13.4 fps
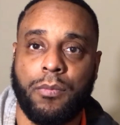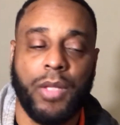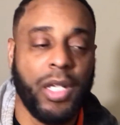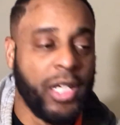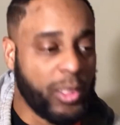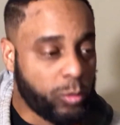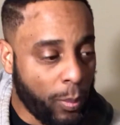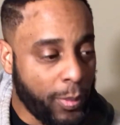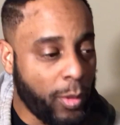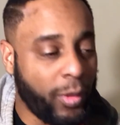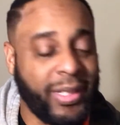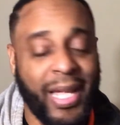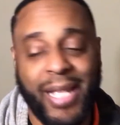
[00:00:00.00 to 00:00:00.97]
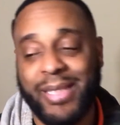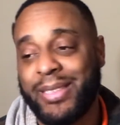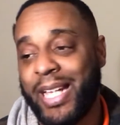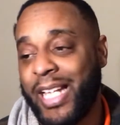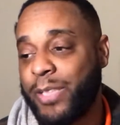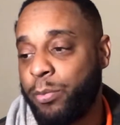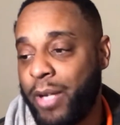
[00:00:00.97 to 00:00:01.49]
These women on dating
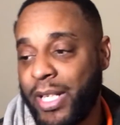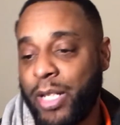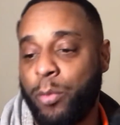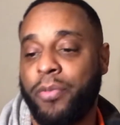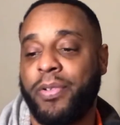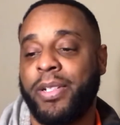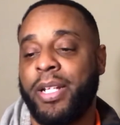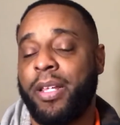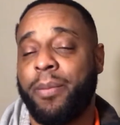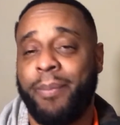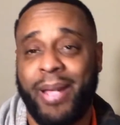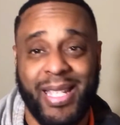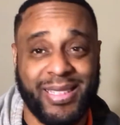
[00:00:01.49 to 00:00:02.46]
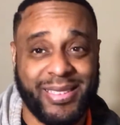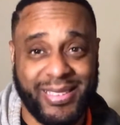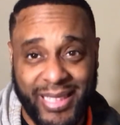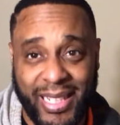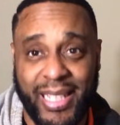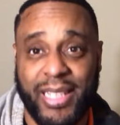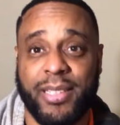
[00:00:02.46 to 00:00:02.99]
sites pregnant with another man's
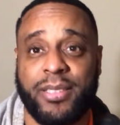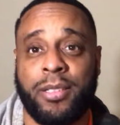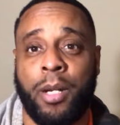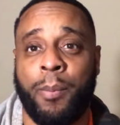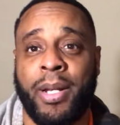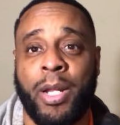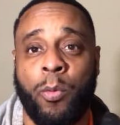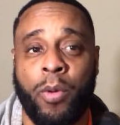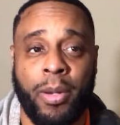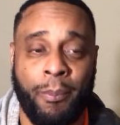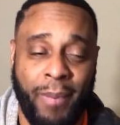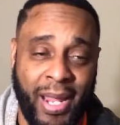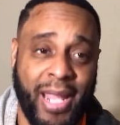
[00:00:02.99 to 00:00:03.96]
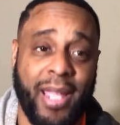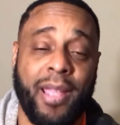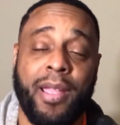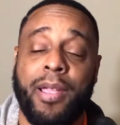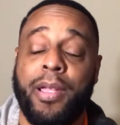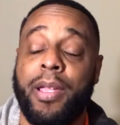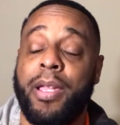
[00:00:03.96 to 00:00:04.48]
seed, talking about they want a man,
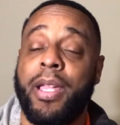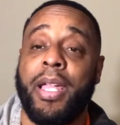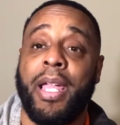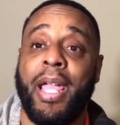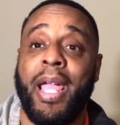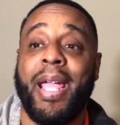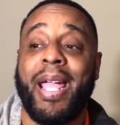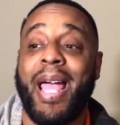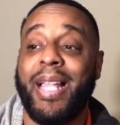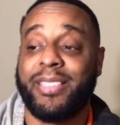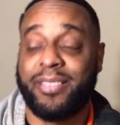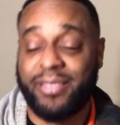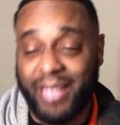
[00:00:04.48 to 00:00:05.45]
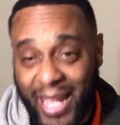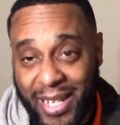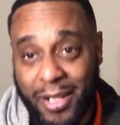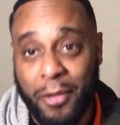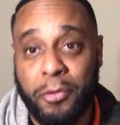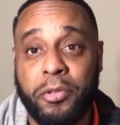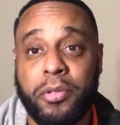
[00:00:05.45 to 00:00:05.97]
and got
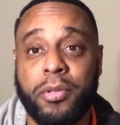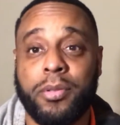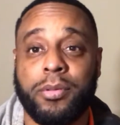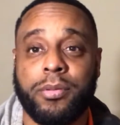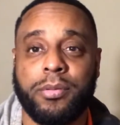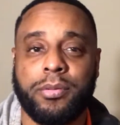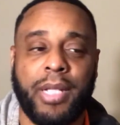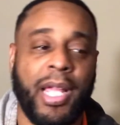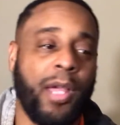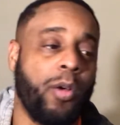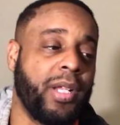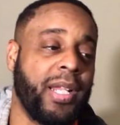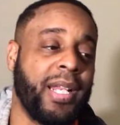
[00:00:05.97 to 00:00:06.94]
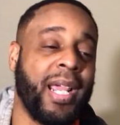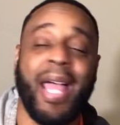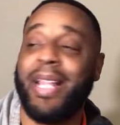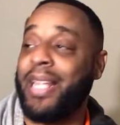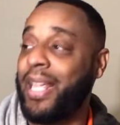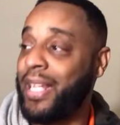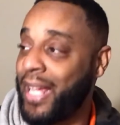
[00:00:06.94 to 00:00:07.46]
standards. They
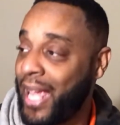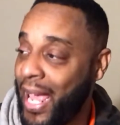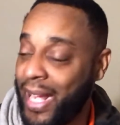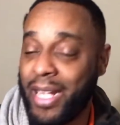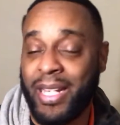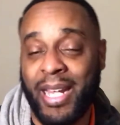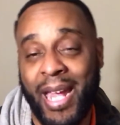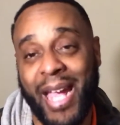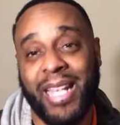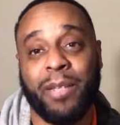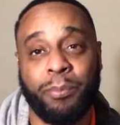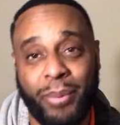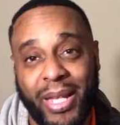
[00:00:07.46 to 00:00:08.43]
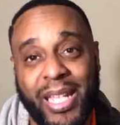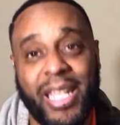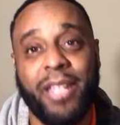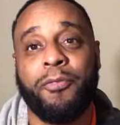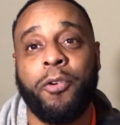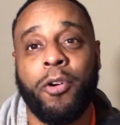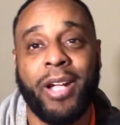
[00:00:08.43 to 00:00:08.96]
acting picky
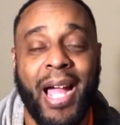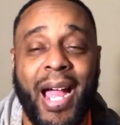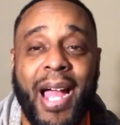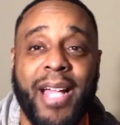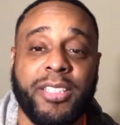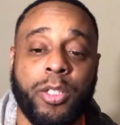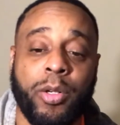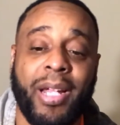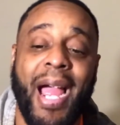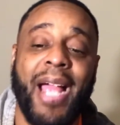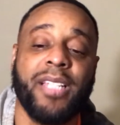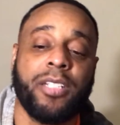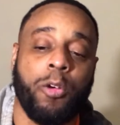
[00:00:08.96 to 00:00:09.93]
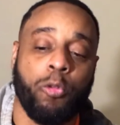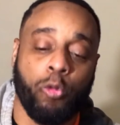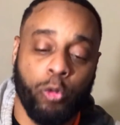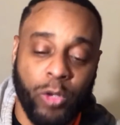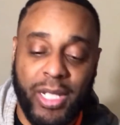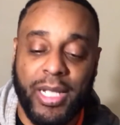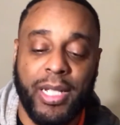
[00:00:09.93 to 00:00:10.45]
for guys. So guys are
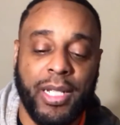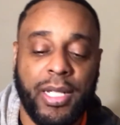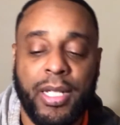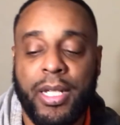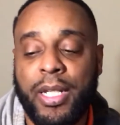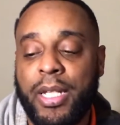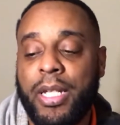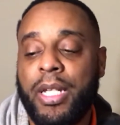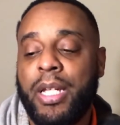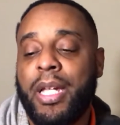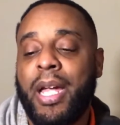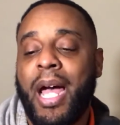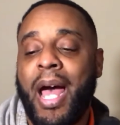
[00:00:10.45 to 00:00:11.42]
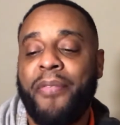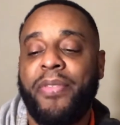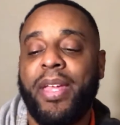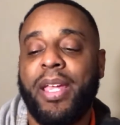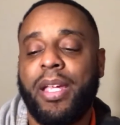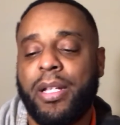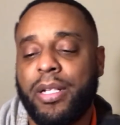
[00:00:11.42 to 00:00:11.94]
really, I
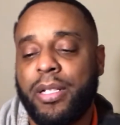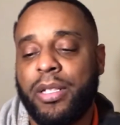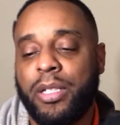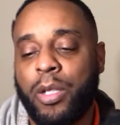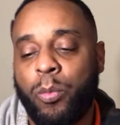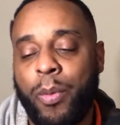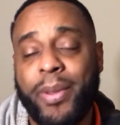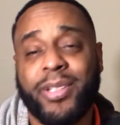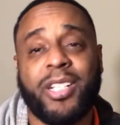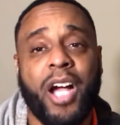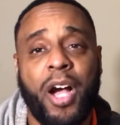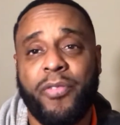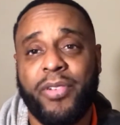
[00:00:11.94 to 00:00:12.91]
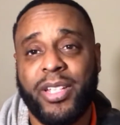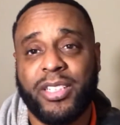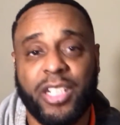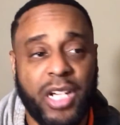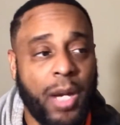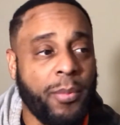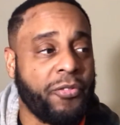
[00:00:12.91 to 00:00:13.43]
think the women's confidence are
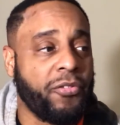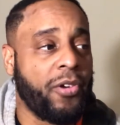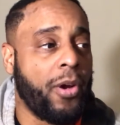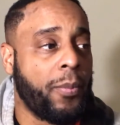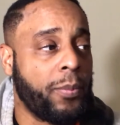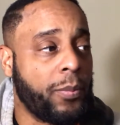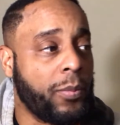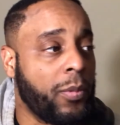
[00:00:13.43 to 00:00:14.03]
coming from